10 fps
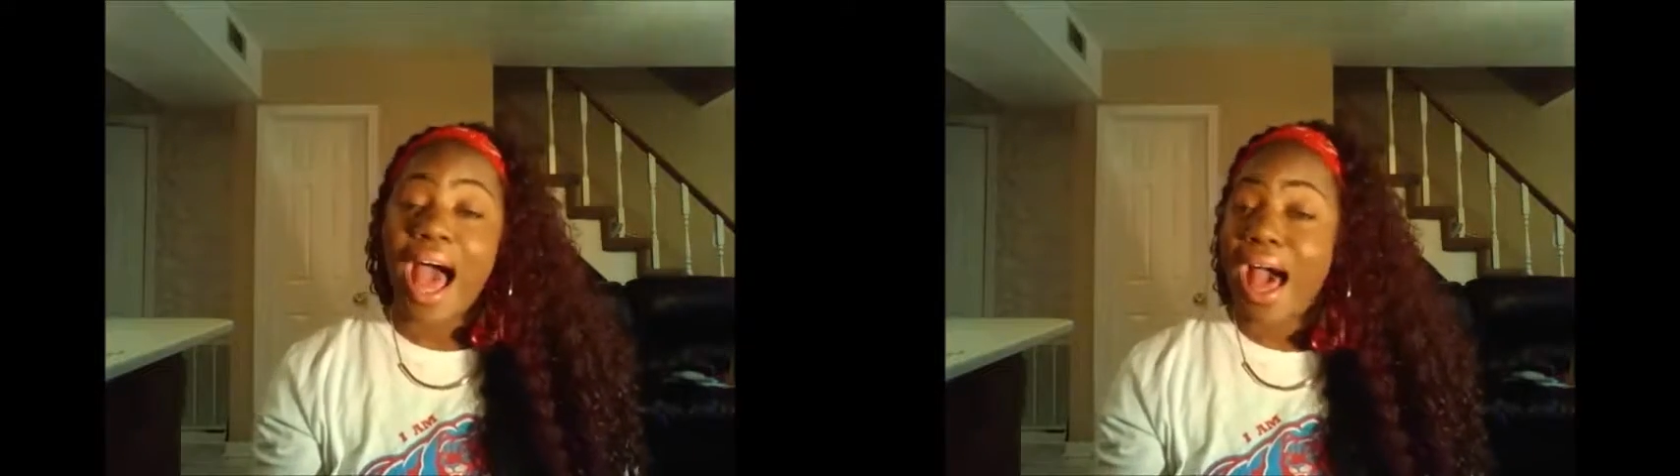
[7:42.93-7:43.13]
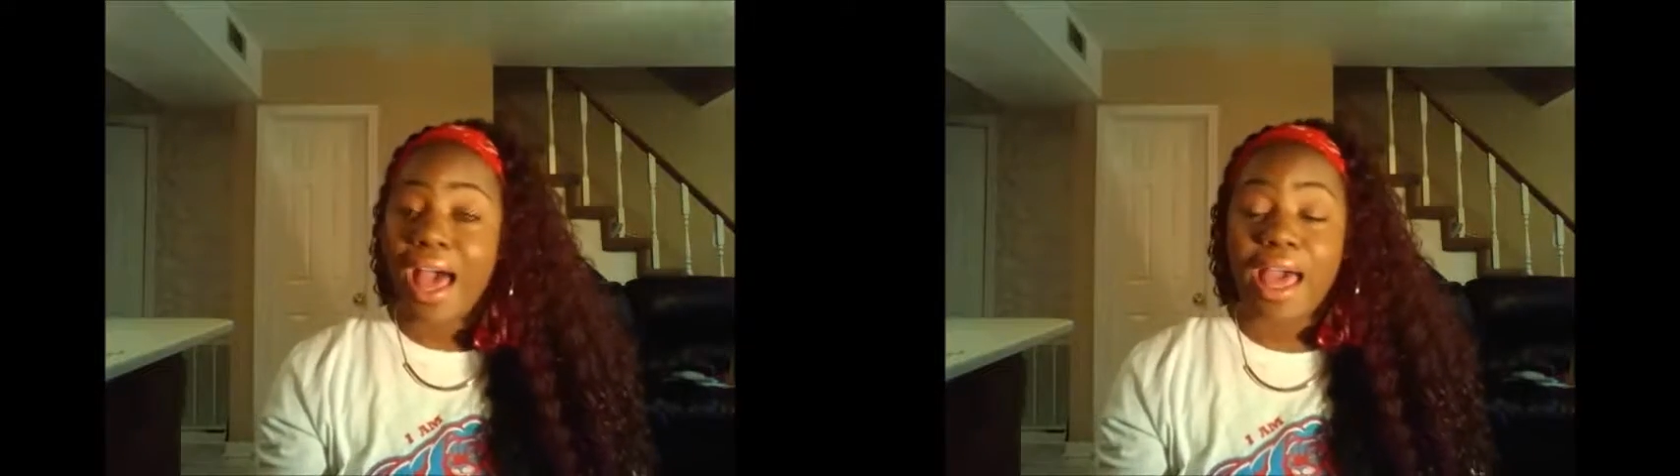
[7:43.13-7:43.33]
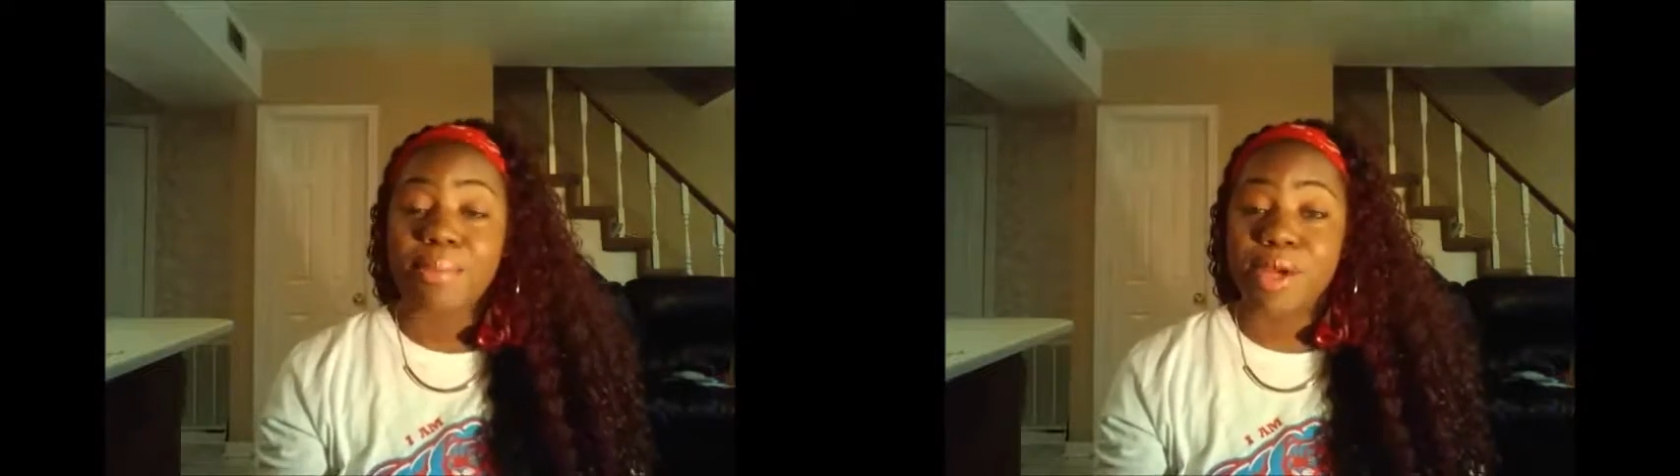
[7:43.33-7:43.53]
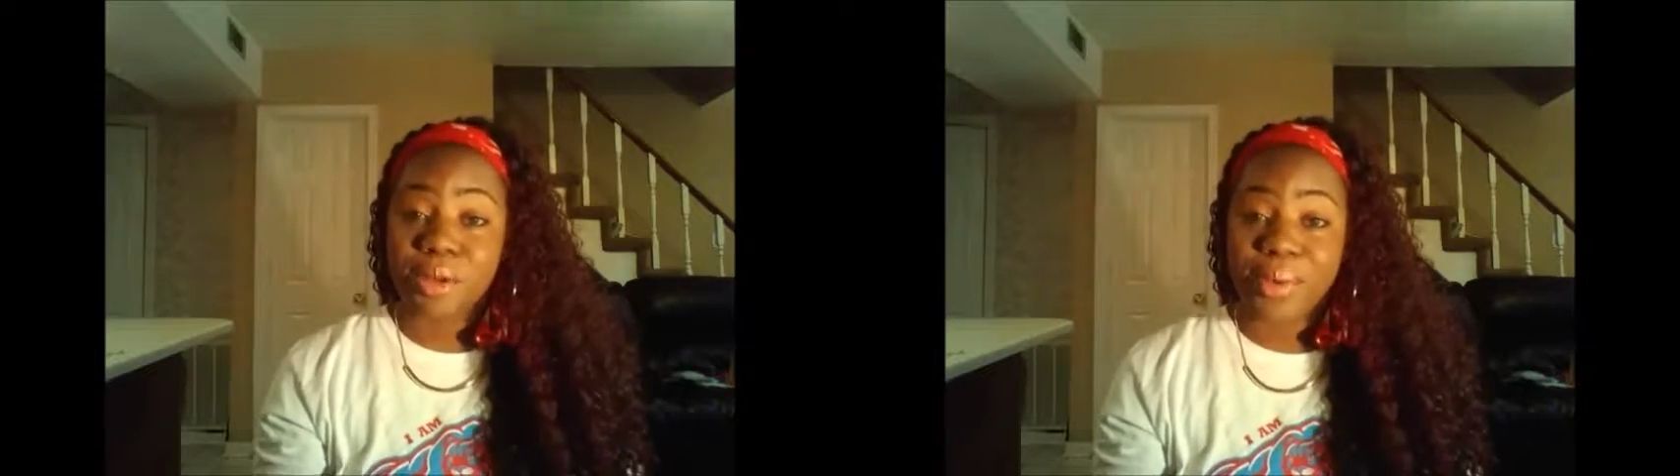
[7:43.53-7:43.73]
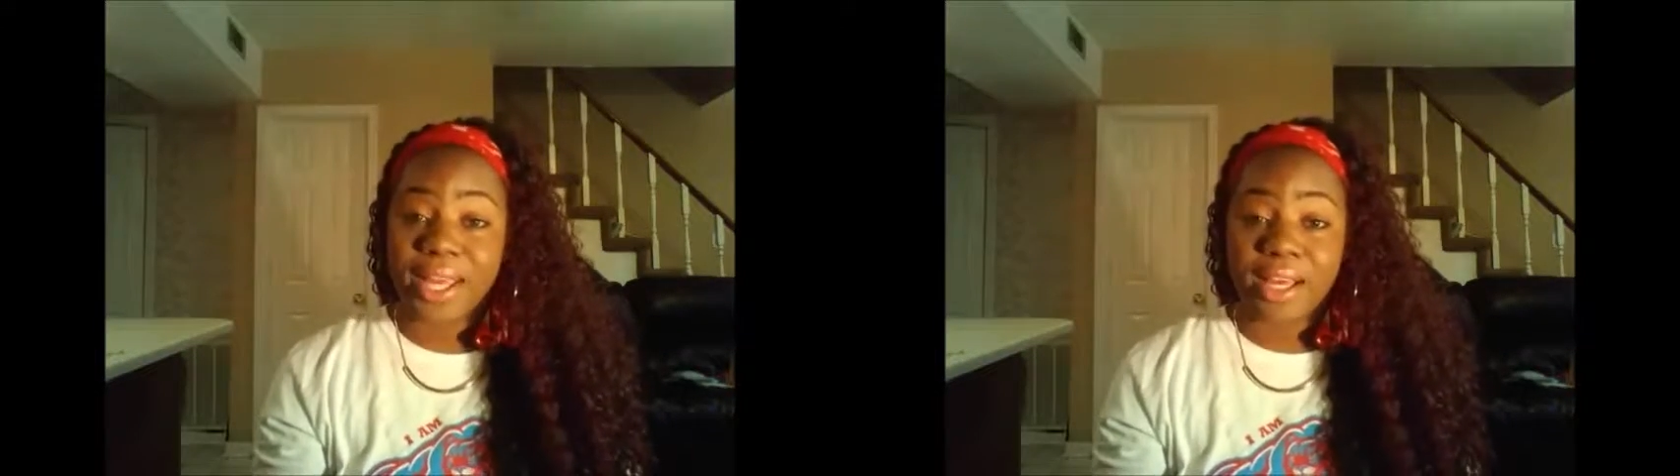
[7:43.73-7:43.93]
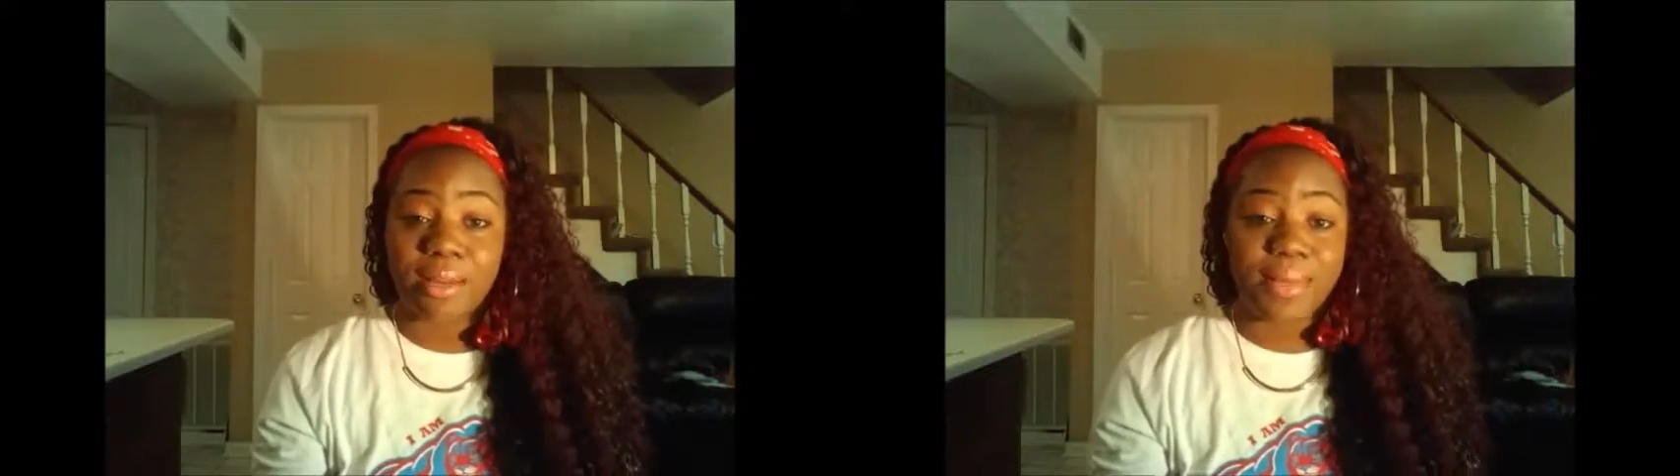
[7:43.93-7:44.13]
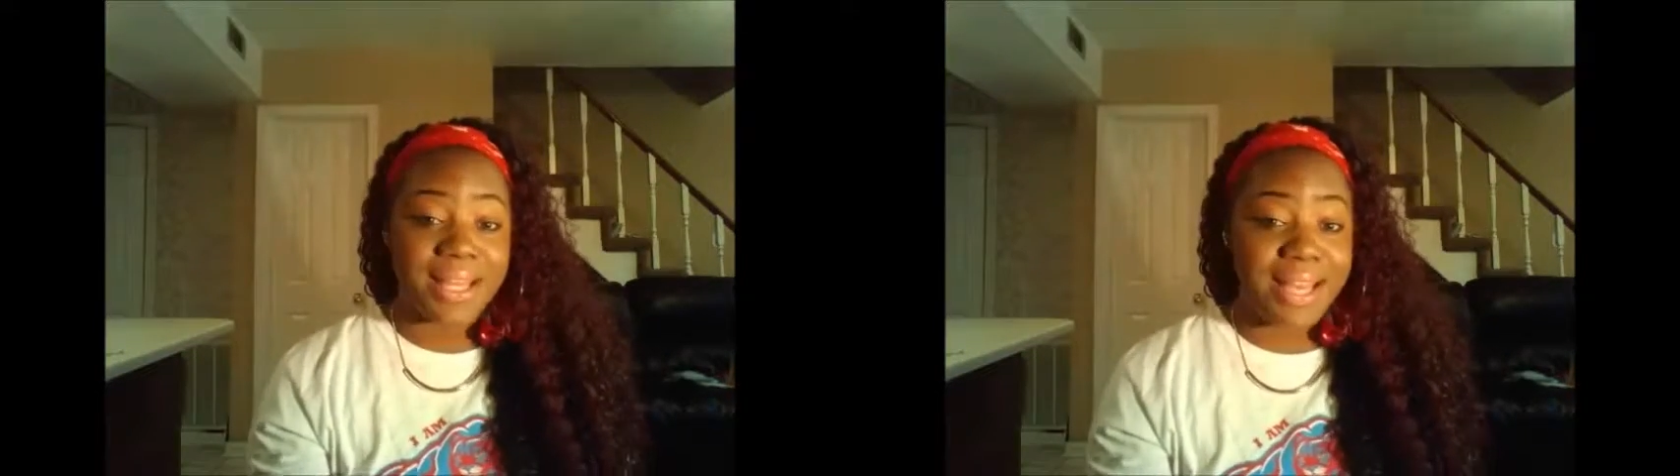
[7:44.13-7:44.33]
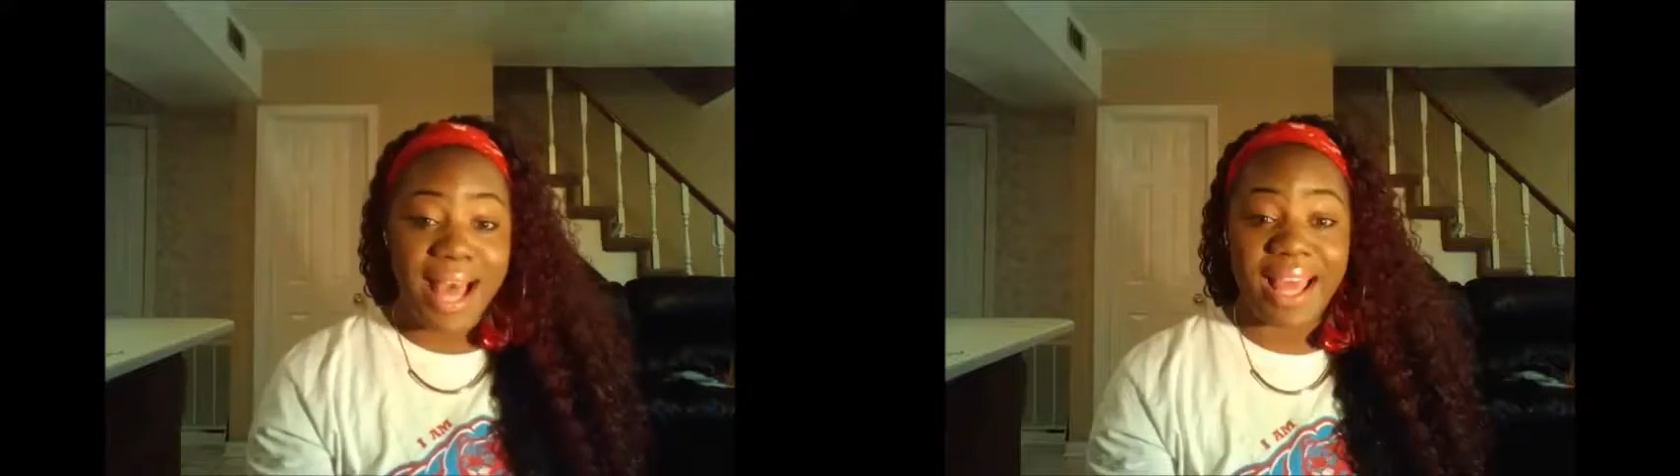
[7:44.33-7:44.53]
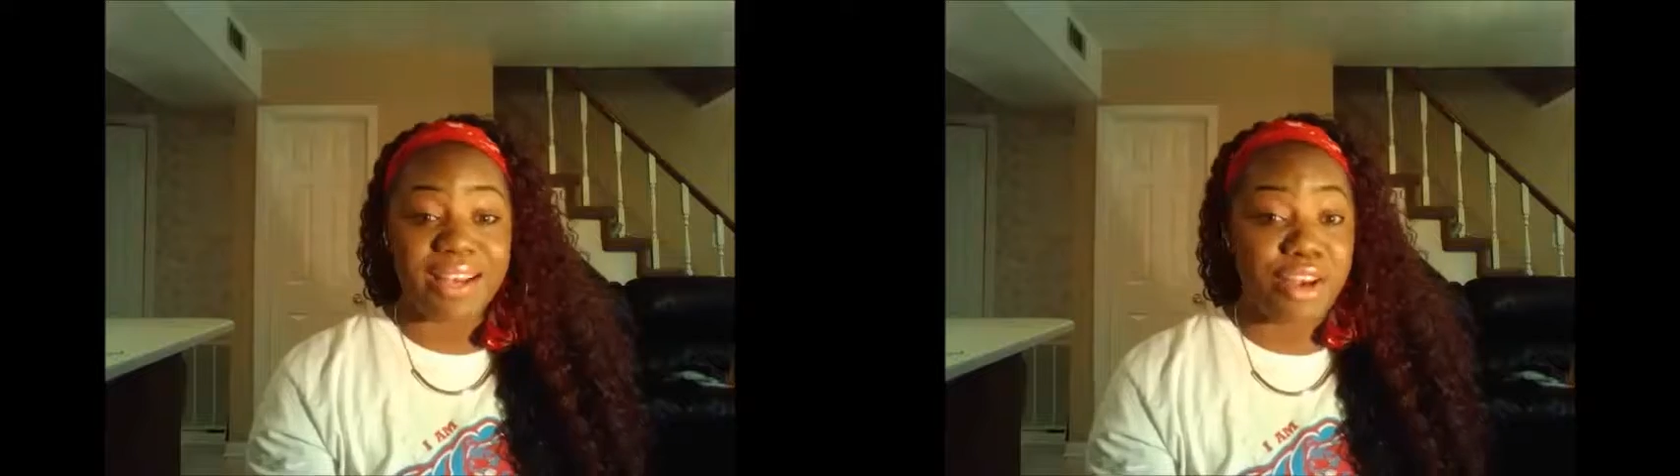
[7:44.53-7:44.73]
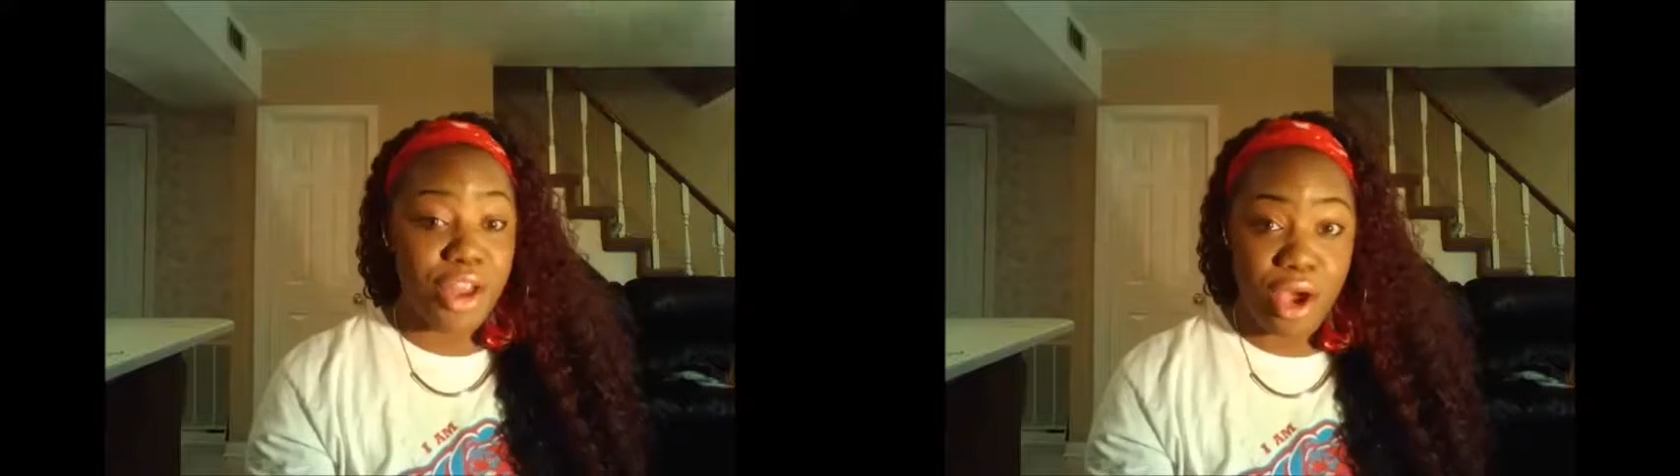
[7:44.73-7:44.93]
I'm gonna wake up and not
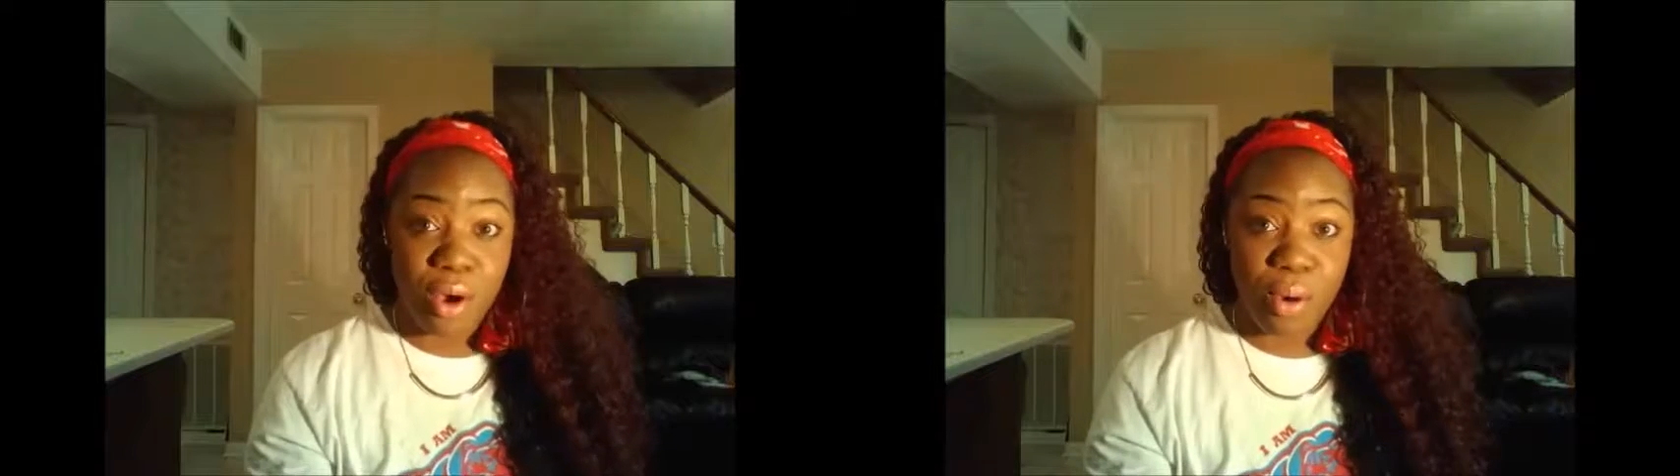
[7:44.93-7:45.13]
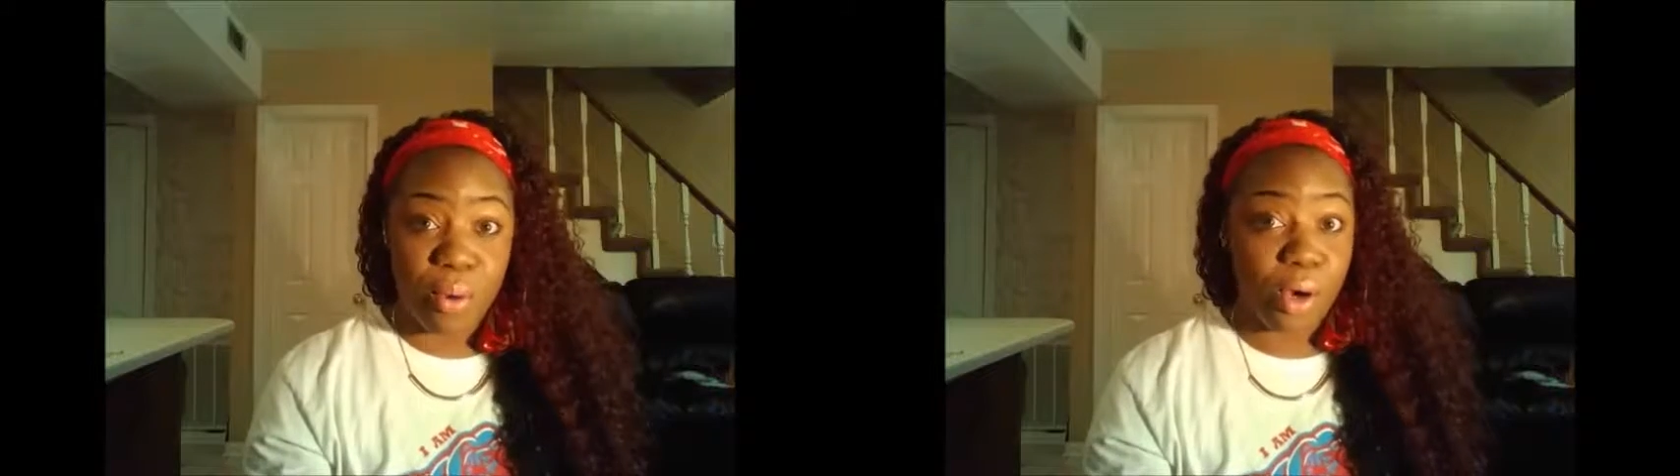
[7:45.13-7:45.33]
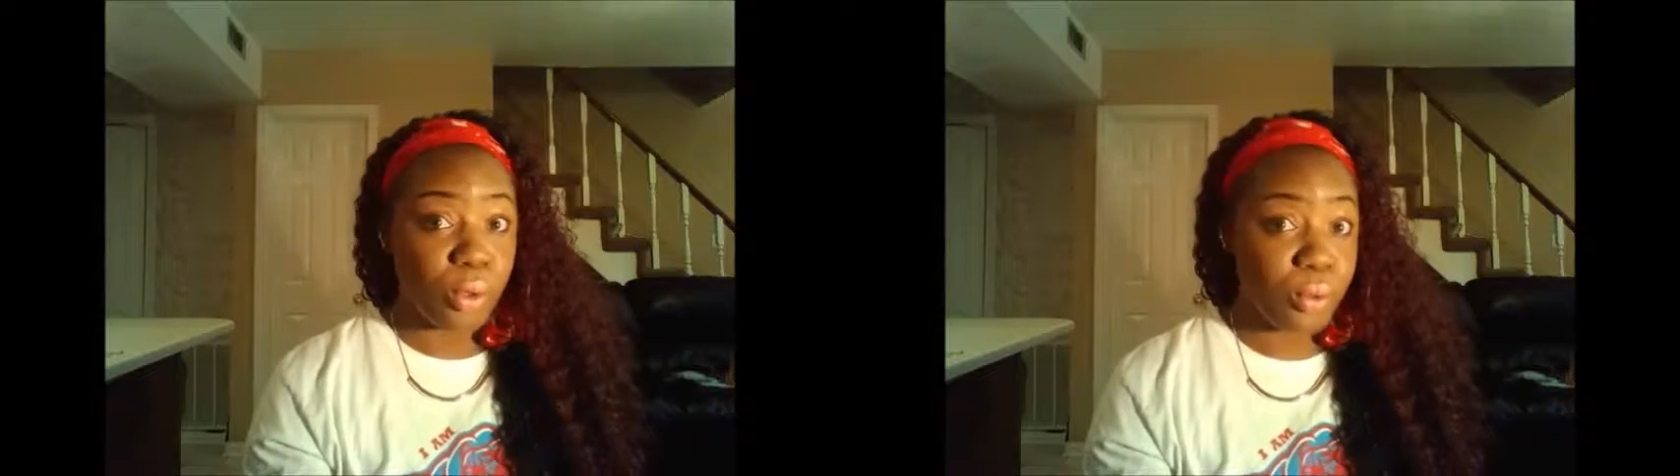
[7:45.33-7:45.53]
know